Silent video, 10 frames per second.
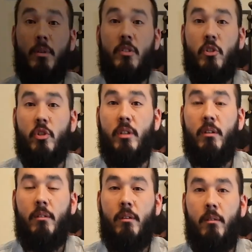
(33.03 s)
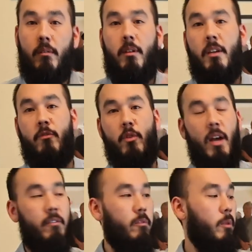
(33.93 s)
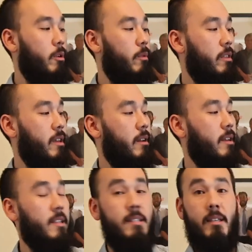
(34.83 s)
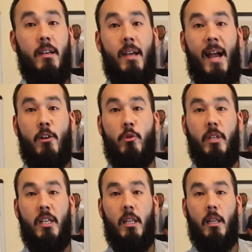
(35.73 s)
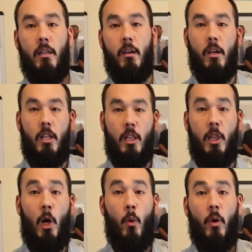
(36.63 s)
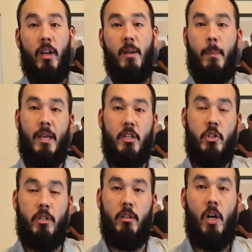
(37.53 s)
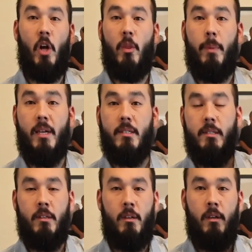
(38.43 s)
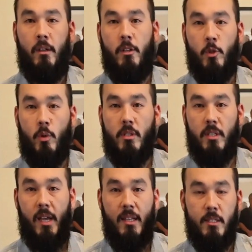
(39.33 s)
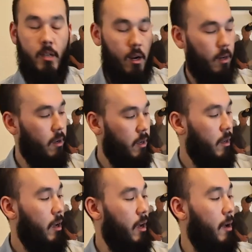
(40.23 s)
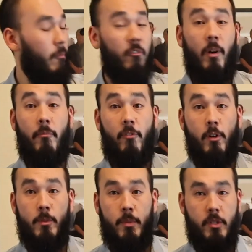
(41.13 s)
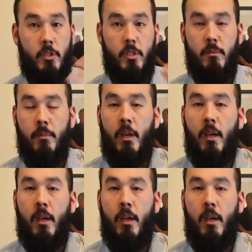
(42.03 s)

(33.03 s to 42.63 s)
position, if you're not familiar with it, is actually lower in pitch on the bass towards the headstock from first position.